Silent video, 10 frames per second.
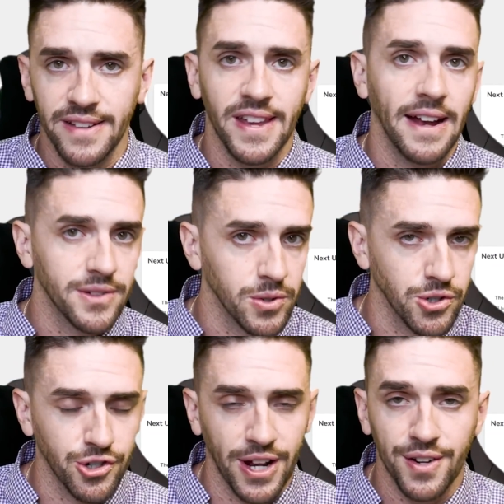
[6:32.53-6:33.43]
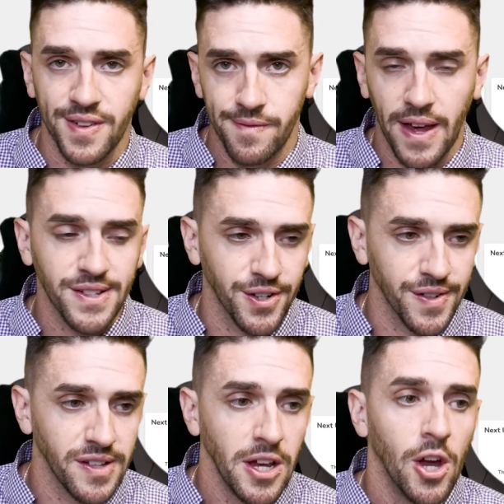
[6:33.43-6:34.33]
of technical traders and
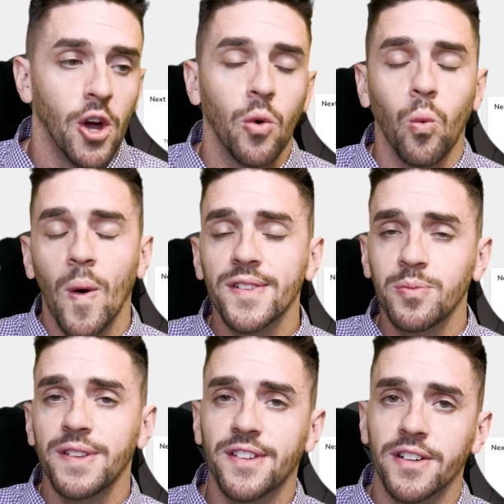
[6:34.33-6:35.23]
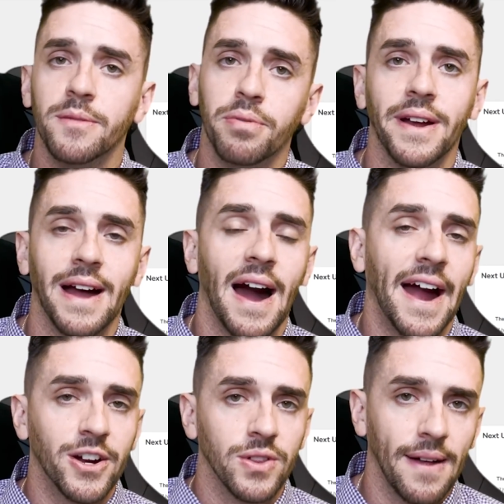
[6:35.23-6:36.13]
investors. Once we start to break
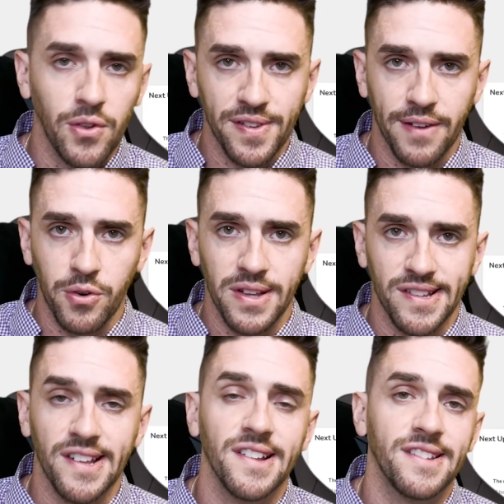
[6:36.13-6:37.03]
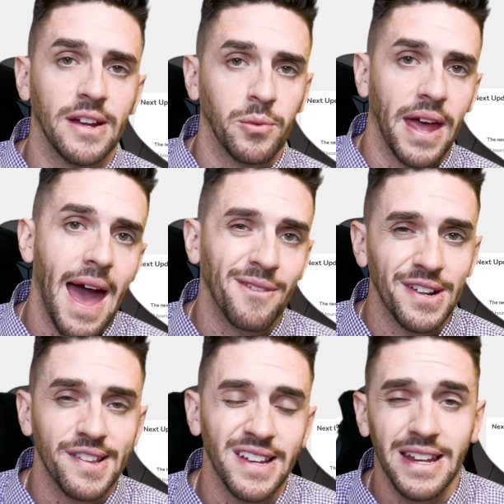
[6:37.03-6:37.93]
higher levels of resistance that we
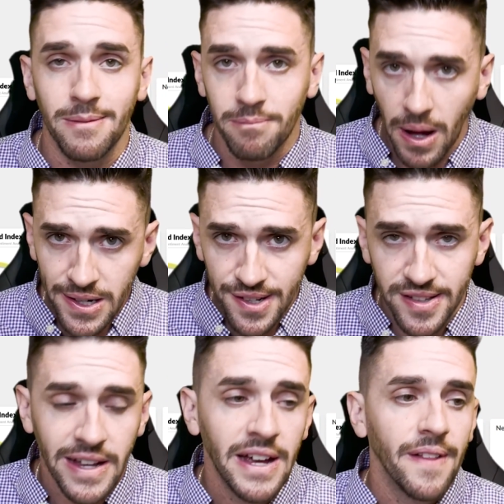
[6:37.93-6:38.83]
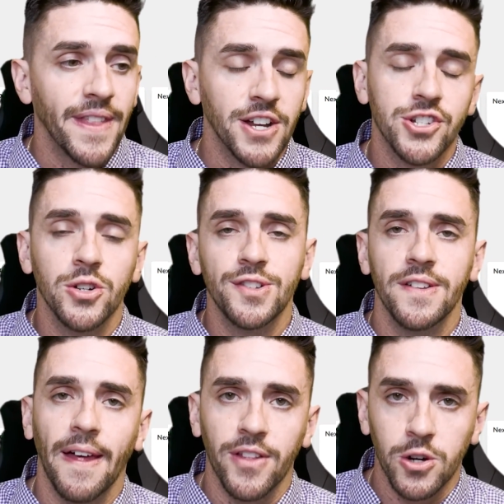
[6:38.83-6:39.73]
haven't seen in months, that shows you
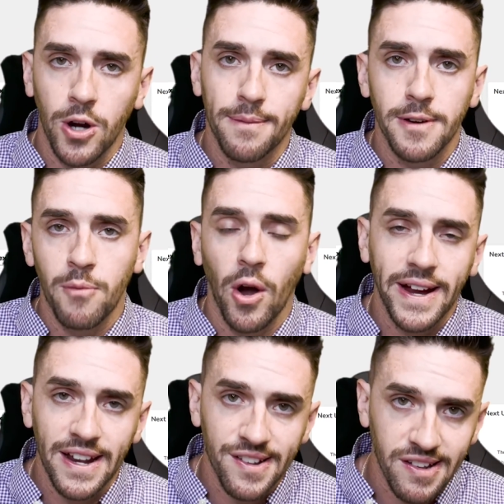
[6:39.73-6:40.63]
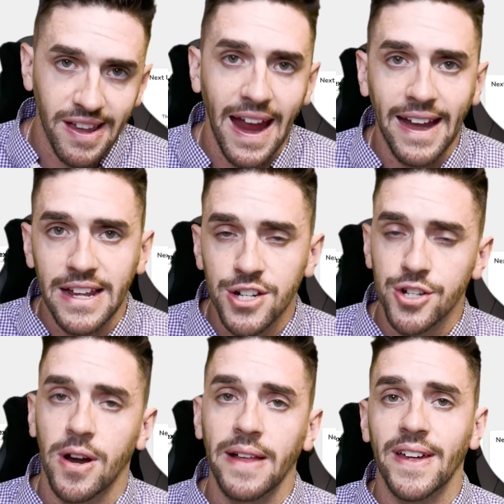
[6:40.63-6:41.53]
that the crypto market is gaining
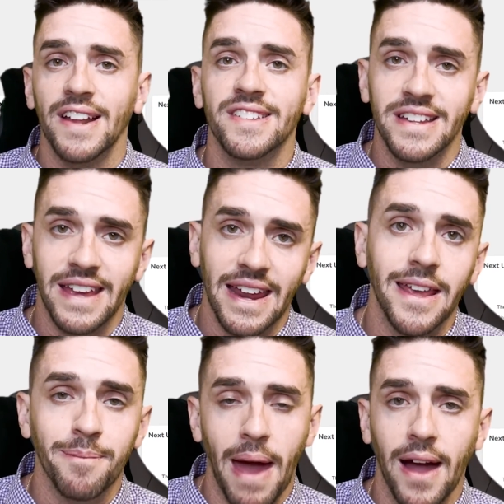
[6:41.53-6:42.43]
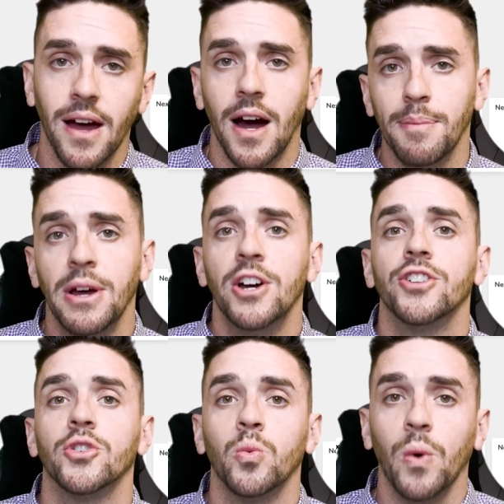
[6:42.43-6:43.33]
strength, that it's getting back up
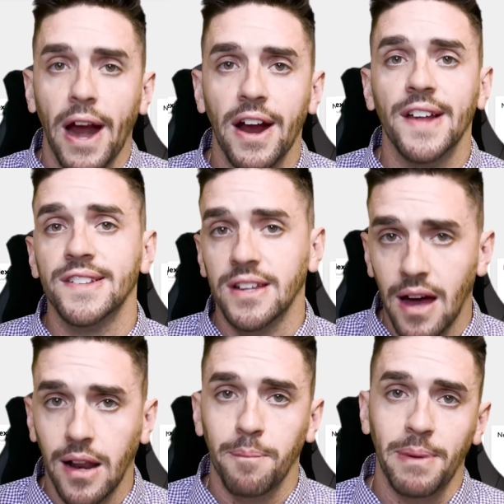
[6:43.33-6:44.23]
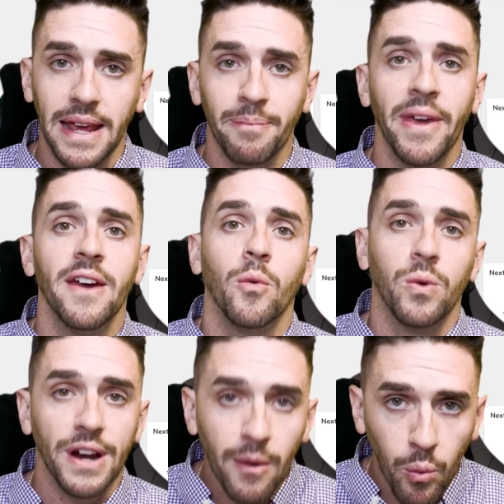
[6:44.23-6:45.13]
to where it's gonna be,
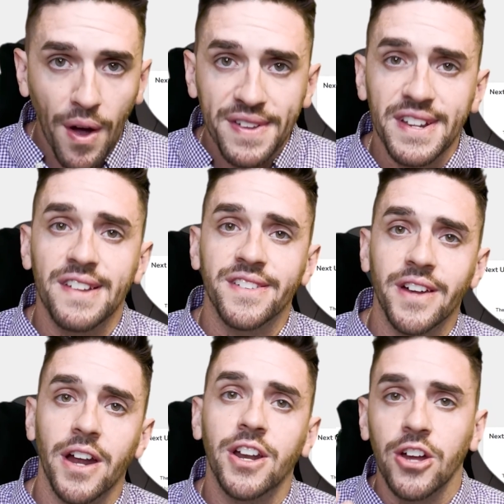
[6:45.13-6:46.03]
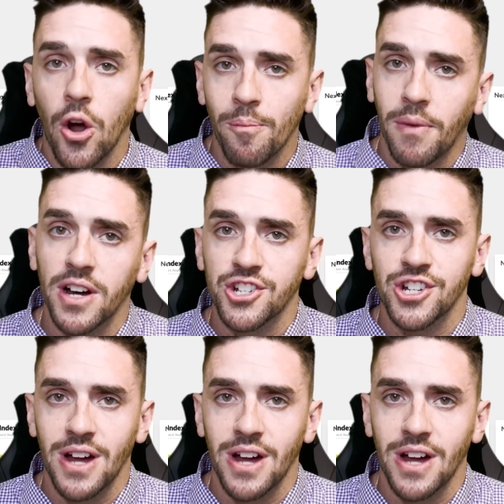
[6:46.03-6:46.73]
where it was, and it's gonna go much